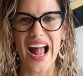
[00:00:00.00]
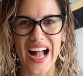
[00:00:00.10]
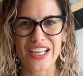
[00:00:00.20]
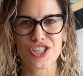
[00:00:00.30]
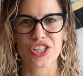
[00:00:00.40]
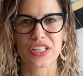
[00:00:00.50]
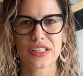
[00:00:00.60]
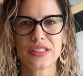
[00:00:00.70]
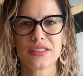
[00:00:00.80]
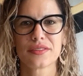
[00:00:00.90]

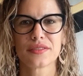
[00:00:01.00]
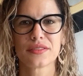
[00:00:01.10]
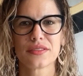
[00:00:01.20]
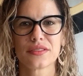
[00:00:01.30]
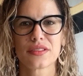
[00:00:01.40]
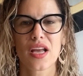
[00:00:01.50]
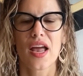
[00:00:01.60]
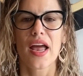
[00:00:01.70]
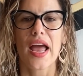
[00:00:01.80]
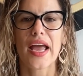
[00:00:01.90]
action
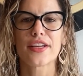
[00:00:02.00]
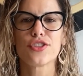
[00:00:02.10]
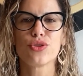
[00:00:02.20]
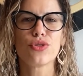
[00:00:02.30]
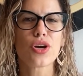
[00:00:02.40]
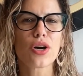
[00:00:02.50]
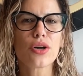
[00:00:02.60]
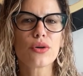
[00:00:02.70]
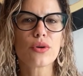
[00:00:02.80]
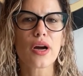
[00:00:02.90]
and you
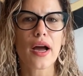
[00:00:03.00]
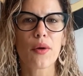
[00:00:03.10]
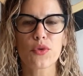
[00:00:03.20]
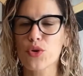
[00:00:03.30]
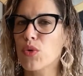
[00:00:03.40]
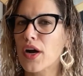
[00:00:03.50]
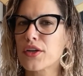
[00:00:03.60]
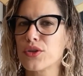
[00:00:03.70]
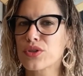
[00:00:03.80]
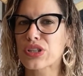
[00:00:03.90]
know uh, you want
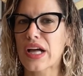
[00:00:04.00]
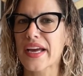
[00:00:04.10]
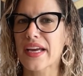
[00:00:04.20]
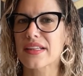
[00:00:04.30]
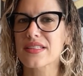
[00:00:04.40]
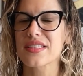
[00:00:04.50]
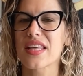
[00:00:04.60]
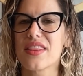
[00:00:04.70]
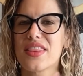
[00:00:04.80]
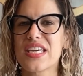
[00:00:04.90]
new clients,
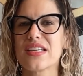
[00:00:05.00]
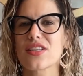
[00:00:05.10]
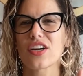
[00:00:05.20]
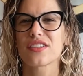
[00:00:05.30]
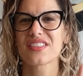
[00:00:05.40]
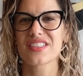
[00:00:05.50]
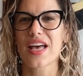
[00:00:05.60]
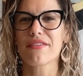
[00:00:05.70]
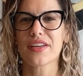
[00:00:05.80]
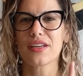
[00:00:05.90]
then these are
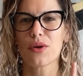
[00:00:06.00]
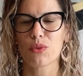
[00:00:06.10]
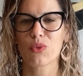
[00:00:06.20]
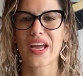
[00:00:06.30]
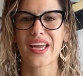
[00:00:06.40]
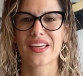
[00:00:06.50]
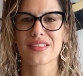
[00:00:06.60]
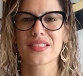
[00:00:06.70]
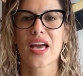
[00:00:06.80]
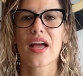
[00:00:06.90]
seven
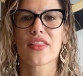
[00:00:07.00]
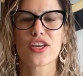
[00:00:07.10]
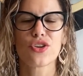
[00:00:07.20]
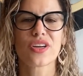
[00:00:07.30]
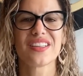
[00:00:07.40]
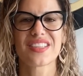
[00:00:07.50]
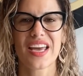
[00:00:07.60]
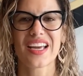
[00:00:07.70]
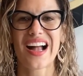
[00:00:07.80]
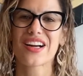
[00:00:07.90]
ways that you can
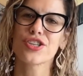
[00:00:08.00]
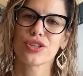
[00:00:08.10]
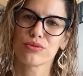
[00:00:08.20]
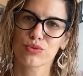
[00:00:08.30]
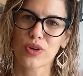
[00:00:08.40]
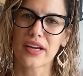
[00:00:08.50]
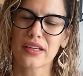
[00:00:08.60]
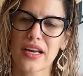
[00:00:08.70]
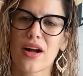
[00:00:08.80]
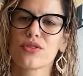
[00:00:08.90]
take action right
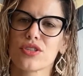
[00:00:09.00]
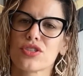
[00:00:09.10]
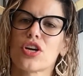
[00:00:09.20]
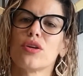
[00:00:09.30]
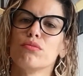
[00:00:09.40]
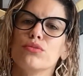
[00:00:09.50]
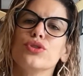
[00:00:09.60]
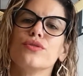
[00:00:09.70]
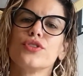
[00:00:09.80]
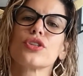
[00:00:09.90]
now to start
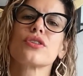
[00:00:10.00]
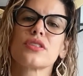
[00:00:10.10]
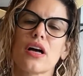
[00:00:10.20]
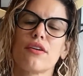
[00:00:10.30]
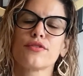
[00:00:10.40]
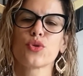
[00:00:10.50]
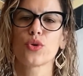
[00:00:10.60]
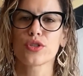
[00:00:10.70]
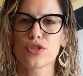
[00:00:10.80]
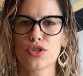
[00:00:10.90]
move yourself
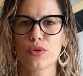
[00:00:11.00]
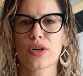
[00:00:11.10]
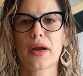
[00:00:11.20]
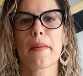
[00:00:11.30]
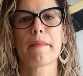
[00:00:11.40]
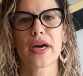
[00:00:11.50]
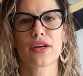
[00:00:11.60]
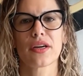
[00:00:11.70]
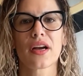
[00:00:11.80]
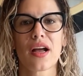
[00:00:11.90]
towards newer and
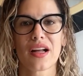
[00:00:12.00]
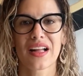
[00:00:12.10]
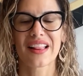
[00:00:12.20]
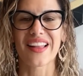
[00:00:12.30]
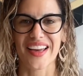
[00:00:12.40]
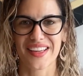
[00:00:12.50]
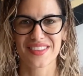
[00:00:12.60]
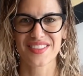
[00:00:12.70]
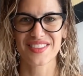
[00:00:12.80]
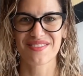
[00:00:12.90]
better
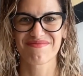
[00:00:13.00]
clients.